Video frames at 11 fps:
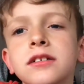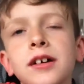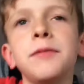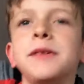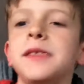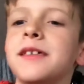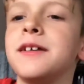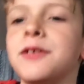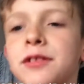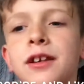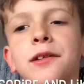That'll be the
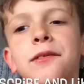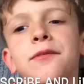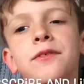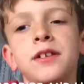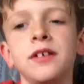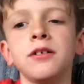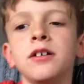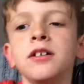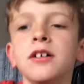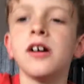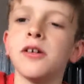end of today's video.
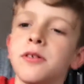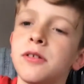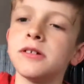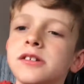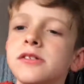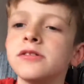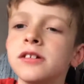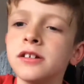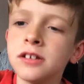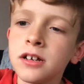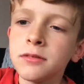Hope you
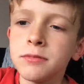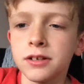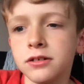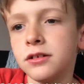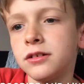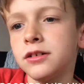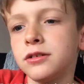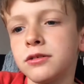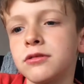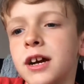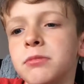enjoyed. Make sure you
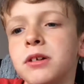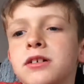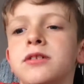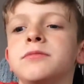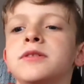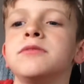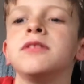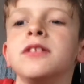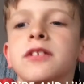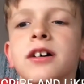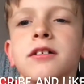subscribe, like, comment, do
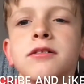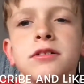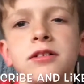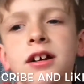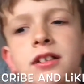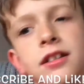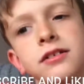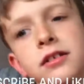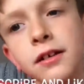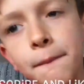all that, and I'll see you guys later.